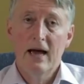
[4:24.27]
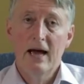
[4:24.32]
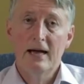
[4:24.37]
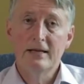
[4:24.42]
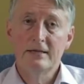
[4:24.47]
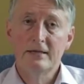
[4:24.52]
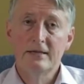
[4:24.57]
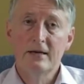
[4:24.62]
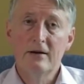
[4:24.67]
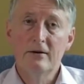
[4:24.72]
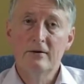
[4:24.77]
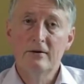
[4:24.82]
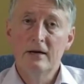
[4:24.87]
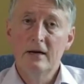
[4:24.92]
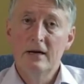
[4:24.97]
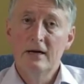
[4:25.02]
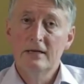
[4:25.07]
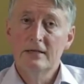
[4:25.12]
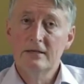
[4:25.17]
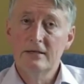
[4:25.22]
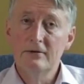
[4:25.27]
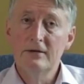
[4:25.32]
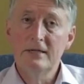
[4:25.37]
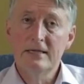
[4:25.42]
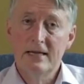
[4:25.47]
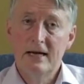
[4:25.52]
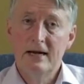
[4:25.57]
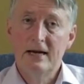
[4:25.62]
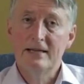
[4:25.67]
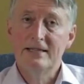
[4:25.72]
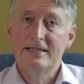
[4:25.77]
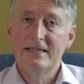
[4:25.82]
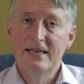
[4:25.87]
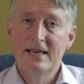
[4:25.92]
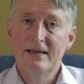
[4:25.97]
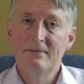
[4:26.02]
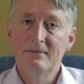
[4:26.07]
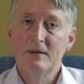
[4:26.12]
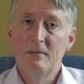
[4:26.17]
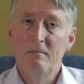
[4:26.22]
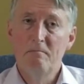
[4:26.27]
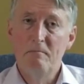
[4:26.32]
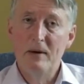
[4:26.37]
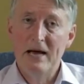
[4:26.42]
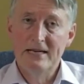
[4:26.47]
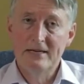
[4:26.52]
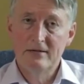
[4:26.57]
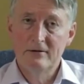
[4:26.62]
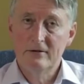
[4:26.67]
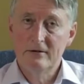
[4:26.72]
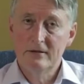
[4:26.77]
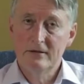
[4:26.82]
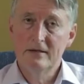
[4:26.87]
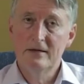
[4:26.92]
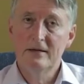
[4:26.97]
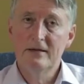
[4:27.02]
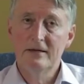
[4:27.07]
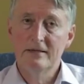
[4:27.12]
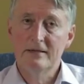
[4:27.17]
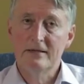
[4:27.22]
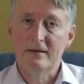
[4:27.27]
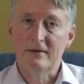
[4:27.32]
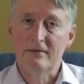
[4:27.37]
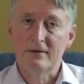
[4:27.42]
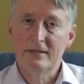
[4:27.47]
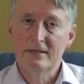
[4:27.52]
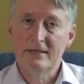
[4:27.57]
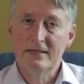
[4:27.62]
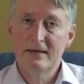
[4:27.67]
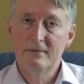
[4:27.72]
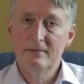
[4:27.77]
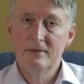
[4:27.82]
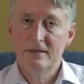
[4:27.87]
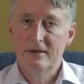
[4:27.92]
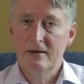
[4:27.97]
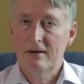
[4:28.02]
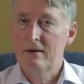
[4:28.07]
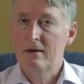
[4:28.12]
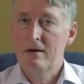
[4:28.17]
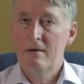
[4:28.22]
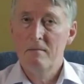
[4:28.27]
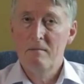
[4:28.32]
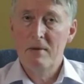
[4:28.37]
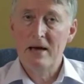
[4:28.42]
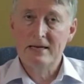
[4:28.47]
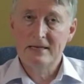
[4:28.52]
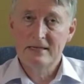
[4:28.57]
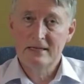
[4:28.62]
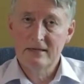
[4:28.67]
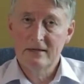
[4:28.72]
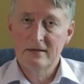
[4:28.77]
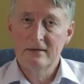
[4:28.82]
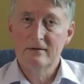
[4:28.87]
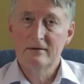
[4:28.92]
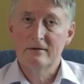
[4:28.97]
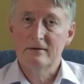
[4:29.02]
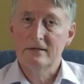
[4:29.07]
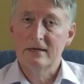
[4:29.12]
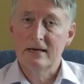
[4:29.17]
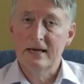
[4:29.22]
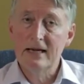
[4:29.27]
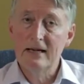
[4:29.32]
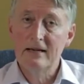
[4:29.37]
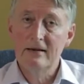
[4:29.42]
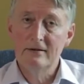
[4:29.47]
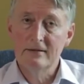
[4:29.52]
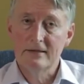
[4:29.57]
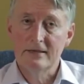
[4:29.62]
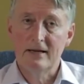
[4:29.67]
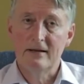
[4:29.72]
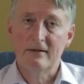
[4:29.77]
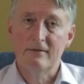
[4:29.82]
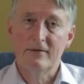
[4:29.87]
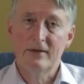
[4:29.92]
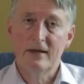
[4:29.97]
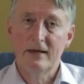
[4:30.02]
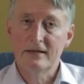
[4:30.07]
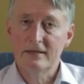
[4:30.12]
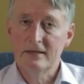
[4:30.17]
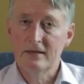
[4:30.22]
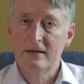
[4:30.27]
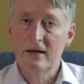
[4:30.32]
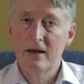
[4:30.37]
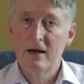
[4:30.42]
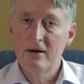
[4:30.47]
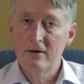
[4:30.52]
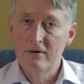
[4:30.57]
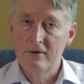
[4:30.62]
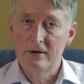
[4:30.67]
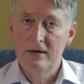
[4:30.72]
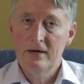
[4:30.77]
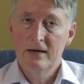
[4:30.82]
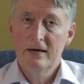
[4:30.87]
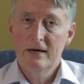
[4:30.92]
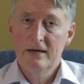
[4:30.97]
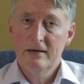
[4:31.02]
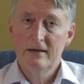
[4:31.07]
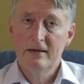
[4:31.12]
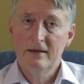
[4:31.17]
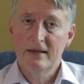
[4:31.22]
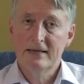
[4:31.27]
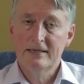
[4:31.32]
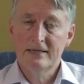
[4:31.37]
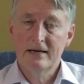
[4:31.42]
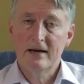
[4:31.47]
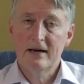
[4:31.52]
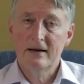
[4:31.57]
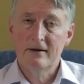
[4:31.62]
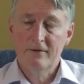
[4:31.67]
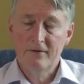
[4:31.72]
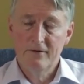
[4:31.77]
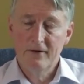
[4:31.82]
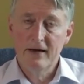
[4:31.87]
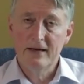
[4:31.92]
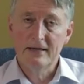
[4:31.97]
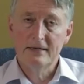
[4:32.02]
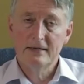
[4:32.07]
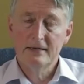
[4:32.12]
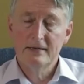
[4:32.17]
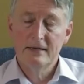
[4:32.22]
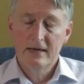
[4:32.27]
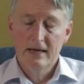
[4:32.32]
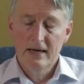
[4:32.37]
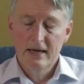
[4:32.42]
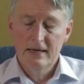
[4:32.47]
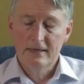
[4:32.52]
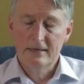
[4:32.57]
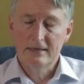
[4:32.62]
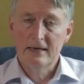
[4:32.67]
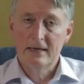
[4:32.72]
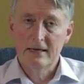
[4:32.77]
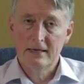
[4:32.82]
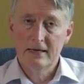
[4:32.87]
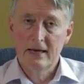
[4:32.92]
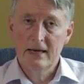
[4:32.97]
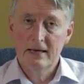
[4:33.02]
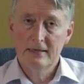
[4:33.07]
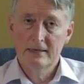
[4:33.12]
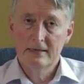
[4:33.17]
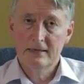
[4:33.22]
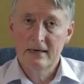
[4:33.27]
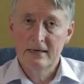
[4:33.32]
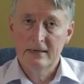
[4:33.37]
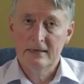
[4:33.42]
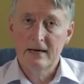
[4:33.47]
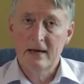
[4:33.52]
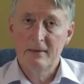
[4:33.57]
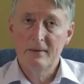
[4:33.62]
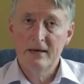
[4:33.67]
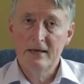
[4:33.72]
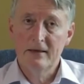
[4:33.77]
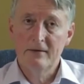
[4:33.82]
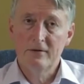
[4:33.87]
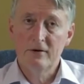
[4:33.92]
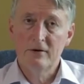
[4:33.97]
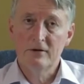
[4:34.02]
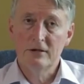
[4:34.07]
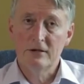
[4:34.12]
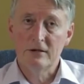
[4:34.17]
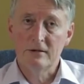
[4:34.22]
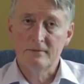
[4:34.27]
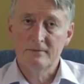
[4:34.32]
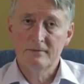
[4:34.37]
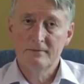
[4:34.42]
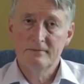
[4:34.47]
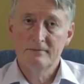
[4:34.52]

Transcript: And so suicide seems a better alternative. It seems better to kill yourself than to know that this kind of fate is coming in the future.